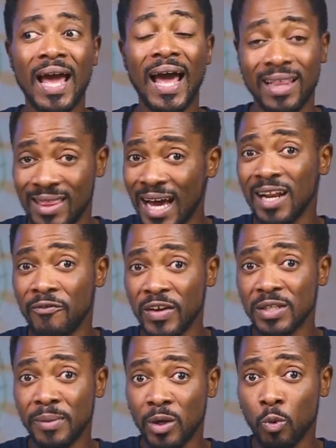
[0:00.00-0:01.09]
and that
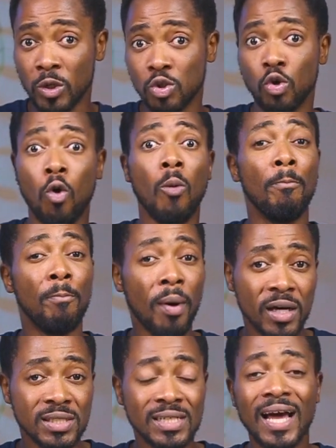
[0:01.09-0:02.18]
investment were to go
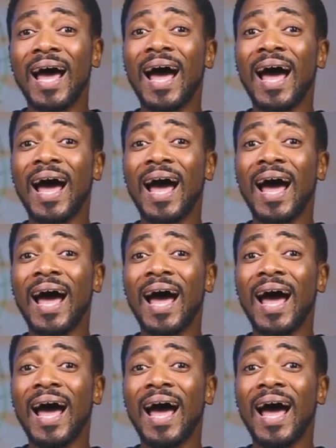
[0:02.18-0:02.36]
bust,